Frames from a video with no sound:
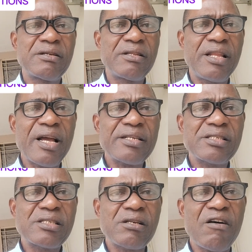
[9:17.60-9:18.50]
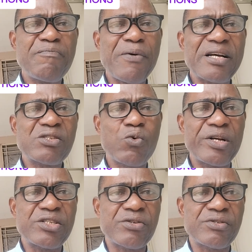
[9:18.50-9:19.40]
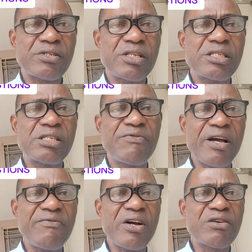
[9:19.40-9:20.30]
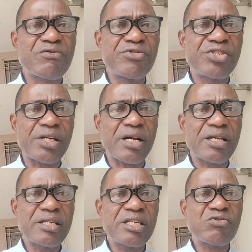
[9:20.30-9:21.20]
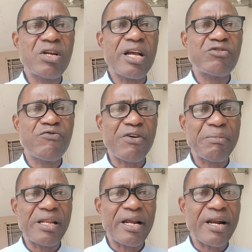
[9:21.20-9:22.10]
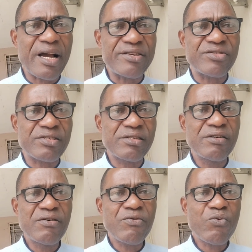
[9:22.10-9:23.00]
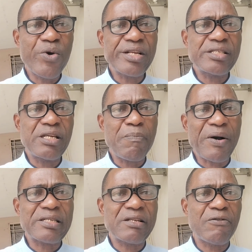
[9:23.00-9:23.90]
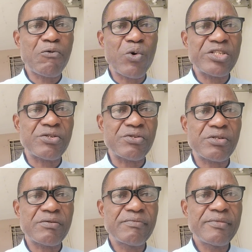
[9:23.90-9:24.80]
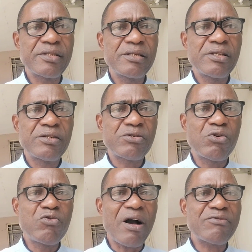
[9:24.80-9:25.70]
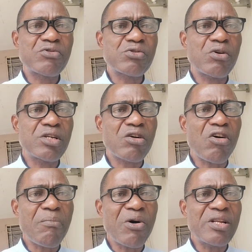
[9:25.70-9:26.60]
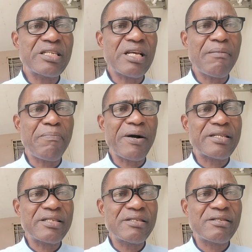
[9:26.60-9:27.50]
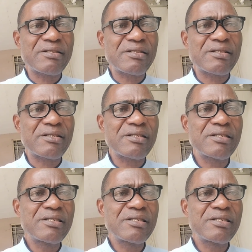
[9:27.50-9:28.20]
Next, solve past questions. This is very, very crucial. This will get you familiarized with the pattern of questions. So you have to study common exam patterns